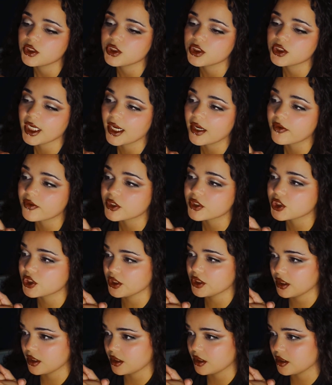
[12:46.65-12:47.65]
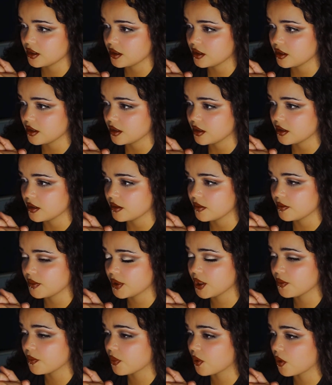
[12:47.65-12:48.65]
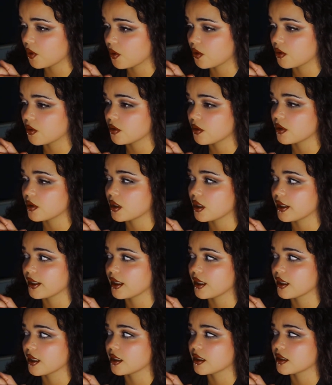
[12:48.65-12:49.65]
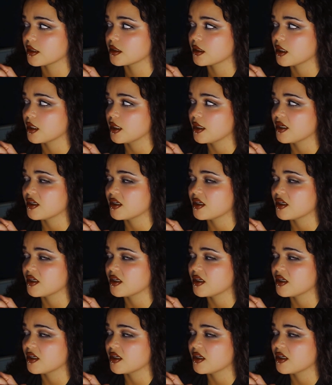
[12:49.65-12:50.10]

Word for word: cherishing people and